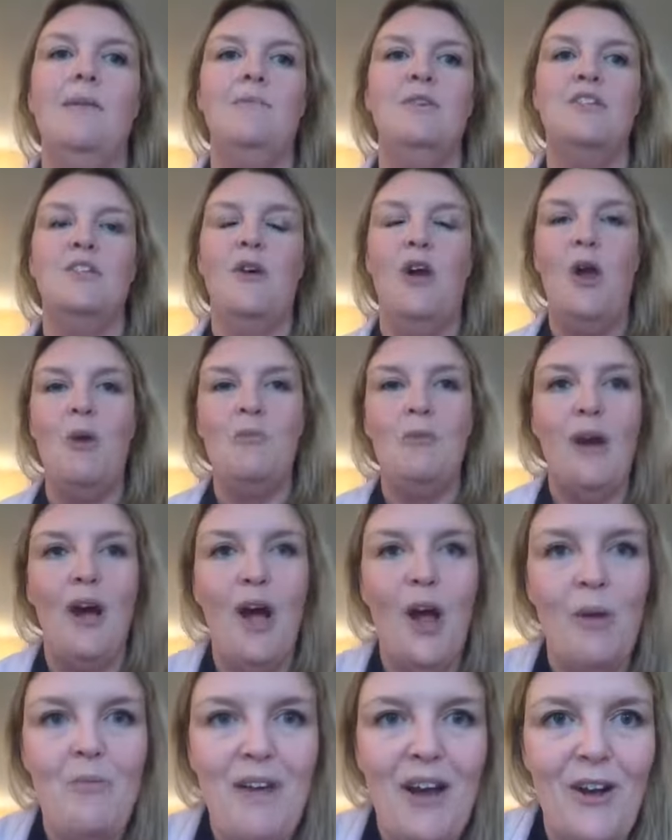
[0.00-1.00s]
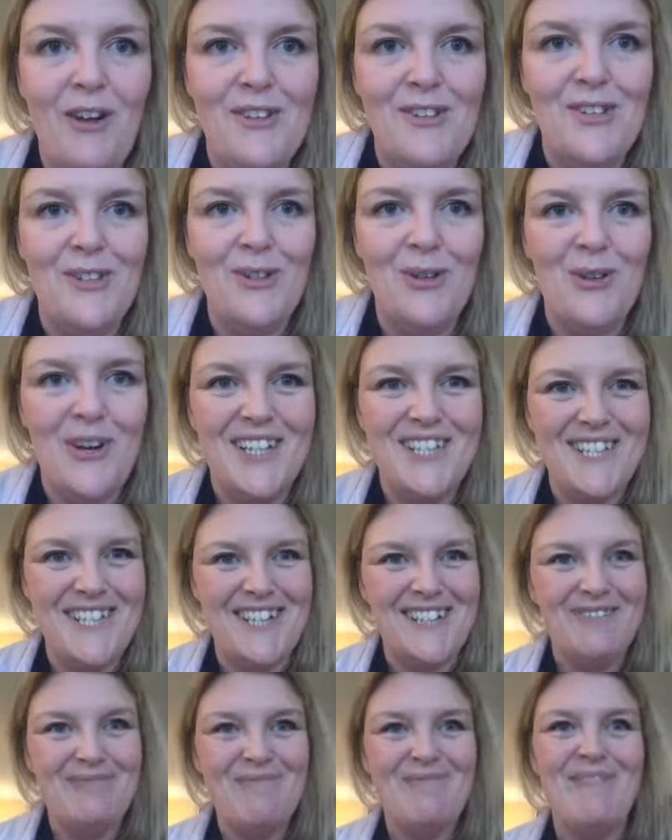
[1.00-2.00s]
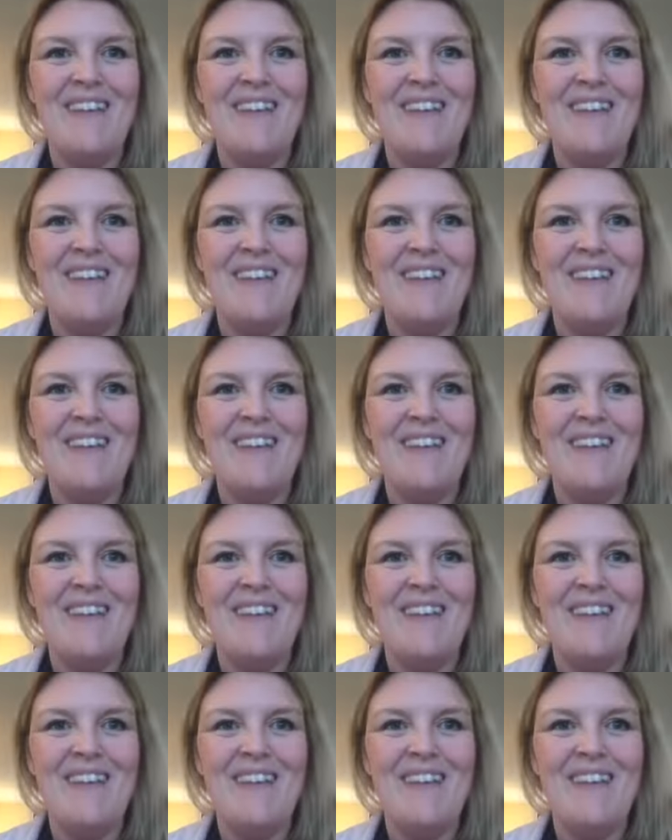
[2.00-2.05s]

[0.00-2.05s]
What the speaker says: So I hope that answers your question.